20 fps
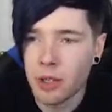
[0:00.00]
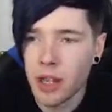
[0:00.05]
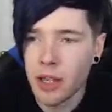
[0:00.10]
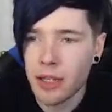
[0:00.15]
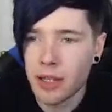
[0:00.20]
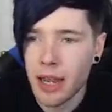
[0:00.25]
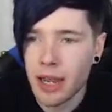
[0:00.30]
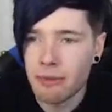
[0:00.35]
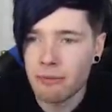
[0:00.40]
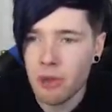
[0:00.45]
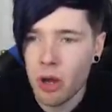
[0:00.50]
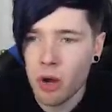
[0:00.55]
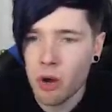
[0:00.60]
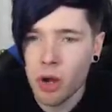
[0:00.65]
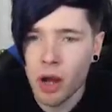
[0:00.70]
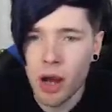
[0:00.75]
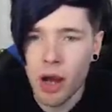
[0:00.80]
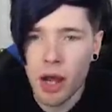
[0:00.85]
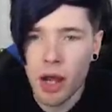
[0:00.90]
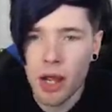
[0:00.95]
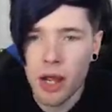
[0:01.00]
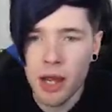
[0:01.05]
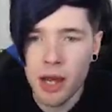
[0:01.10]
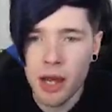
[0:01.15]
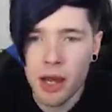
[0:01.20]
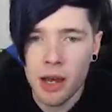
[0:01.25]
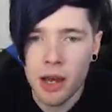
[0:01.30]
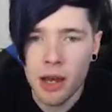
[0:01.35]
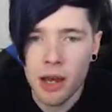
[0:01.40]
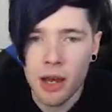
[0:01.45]
looking game though. I
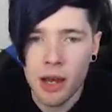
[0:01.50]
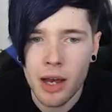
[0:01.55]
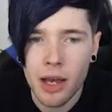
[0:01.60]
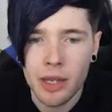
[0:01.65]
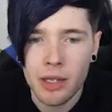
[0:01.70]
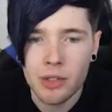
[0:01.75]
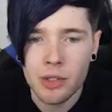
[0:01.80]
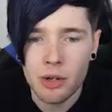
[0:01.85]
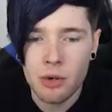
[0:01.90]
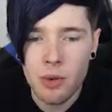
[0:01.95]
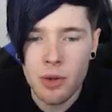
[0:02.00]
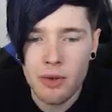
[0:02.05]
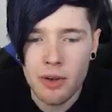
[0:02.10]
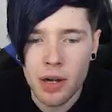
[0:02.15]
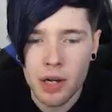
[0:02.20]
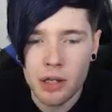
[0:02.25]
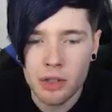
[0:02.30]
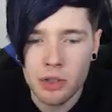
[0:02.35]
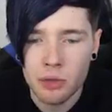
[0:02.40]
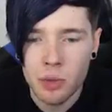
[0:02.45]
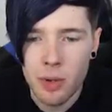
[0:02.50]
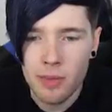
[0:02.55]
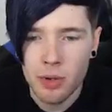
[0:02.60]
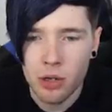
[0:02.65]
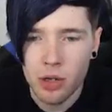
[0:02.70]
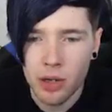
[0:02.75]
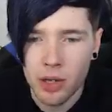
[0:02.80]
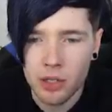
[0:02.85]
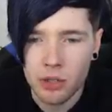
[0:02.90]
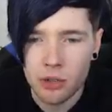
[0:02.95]
uh I don't know whether I can swim
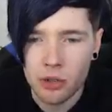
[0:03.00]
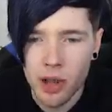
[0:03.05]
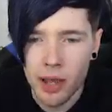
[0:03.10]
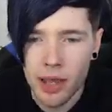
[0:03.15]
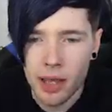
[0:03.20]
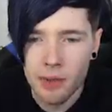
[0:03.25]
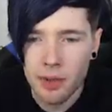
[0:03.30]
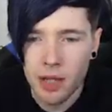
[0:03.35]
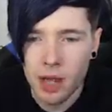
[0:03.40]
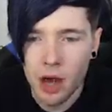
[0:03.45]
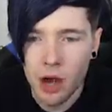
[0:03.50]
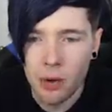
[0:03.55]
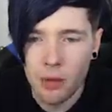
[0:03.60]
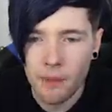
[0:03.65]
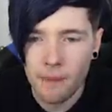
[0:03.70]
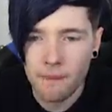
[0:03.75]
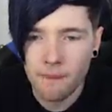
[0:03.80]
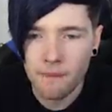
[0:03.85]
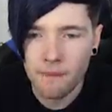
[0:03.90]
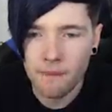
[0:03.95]
or not. Let's try it. Here we go.